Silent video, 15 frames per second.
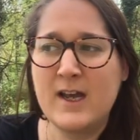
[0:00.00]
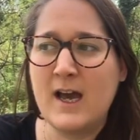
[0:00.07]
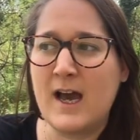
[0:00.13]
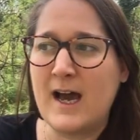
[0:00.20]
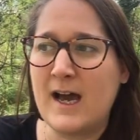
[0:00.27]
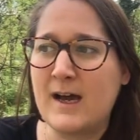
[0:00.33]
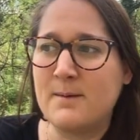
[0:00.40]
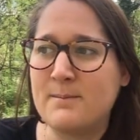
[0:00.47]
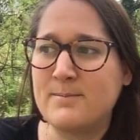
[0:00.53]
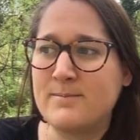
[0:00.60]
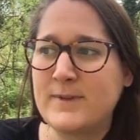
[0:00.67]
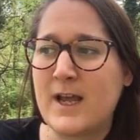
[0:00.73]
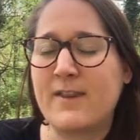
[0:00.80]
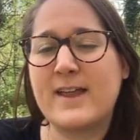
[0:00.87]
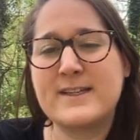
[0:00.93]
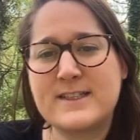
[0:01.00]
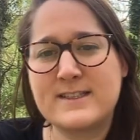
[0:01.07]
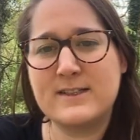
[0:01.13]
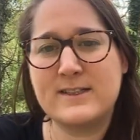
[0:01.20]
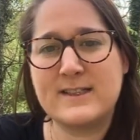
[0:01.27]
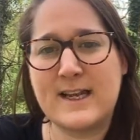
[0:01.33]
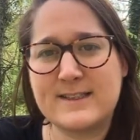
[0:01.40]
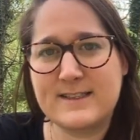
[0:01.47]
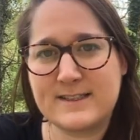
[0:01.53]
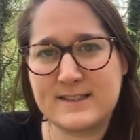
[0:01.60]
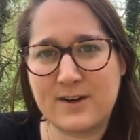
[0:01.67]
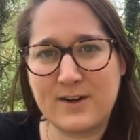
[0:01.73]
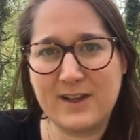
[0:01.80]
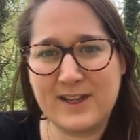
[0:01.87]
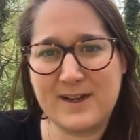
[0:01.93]
Now that doesn't
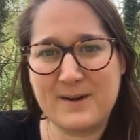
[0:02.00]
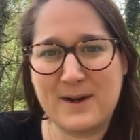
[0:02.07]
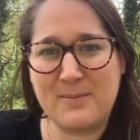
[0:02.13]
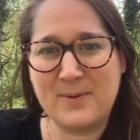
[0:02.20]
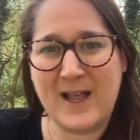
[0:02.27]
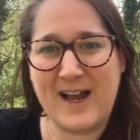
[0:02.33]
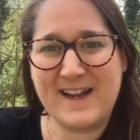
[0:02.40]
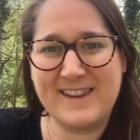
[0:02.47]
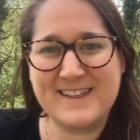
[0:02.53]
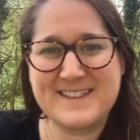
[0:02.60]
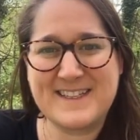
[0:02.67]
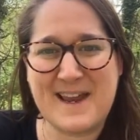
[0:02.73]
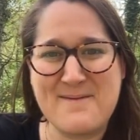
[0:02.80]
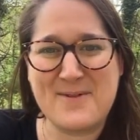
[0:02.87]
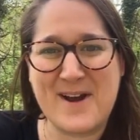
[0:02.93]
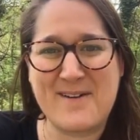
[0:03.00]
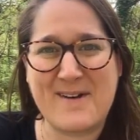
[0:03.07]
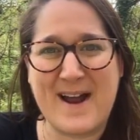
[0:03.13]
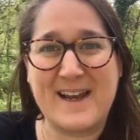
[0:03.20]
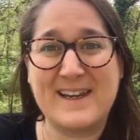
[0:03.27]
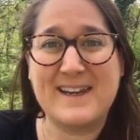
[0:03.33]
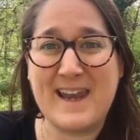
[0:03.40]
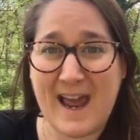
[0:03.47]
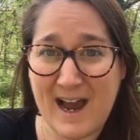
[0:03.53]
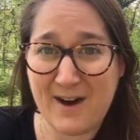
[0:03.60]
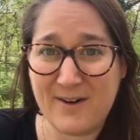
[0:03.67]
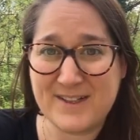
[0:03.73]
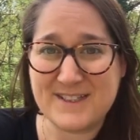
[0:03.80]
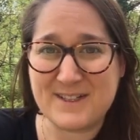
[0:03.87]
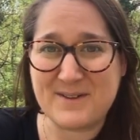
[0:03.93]
necessarily apply in the same way right
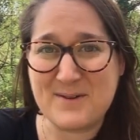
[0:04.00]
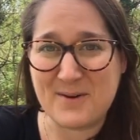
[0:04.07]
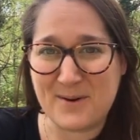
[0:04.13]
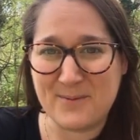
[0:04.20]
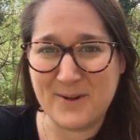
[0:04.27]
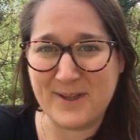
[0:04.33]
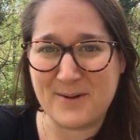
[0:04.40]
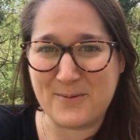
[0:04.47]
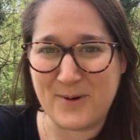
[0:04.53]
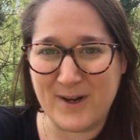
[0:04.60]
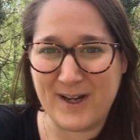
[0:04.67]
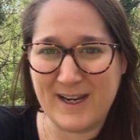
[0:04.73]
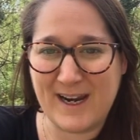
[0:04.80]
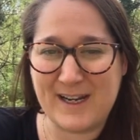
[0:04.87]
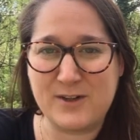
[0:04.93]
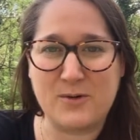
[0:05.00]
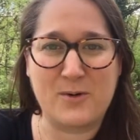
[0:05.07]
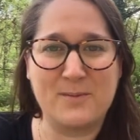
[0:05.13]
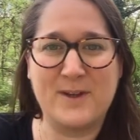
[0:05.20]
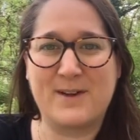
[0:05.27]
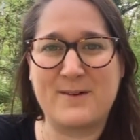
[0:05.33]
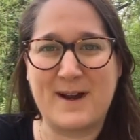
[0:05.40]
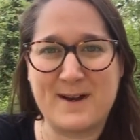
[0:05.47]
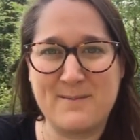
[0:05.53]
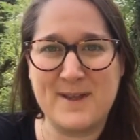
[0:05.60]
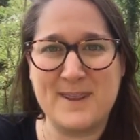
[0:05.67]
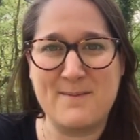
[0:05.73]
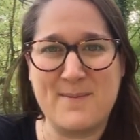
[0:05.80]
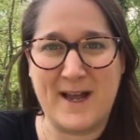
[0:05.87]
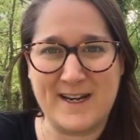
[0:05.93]
now as it normally would. I'd normally
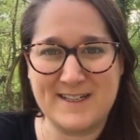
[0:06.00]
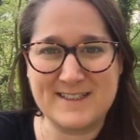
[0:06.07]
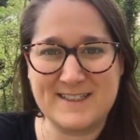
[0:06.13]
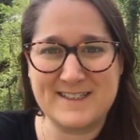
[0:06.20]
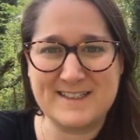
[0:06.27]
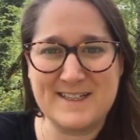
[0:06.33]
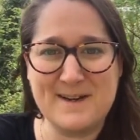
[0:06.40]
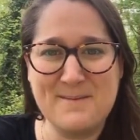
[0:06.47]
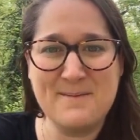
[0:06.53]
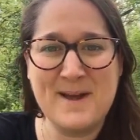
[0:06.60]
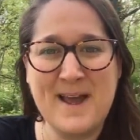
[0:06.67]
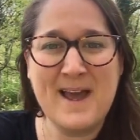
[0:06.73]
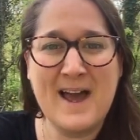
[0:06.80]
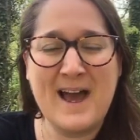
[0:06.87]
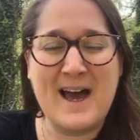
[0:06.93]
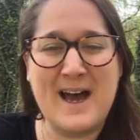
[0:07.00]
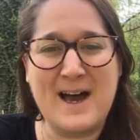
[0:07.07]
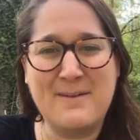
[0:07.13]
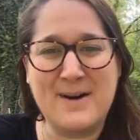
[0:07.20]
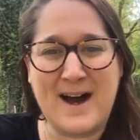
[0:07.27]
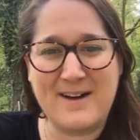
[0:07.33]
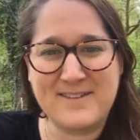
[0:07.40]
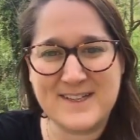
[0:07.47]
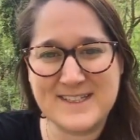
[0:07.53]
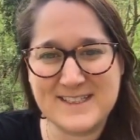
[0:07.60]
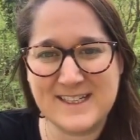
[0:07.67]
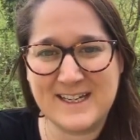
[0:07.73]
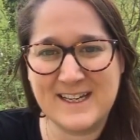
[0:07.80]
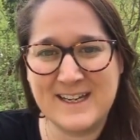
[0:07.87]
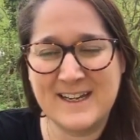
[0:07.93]
recommend the buddy system.
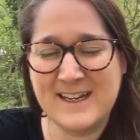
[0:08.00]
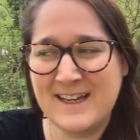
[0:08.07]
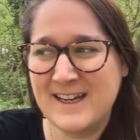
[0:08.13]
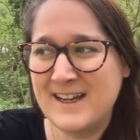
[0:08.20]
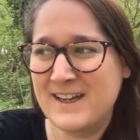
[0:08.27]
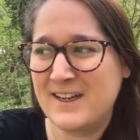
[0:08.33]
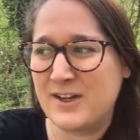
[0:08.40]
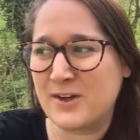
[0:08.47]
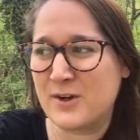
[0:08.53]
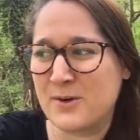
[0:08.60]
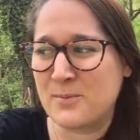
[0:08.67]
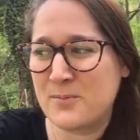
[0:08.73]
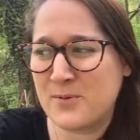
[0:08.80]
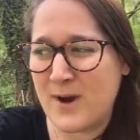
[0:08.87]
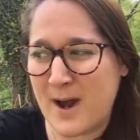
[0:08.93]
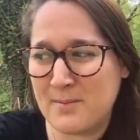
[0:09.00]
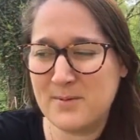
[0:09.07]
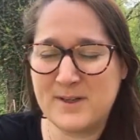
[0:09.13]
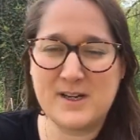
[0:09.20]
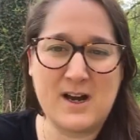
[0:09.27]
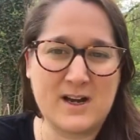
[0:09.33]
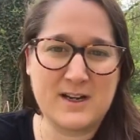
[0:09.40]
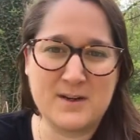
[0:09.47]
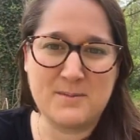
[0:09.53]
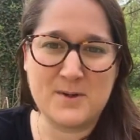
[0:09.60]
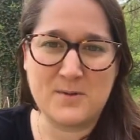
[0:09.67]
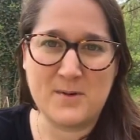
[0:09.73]
Obviously, you're probably not going to be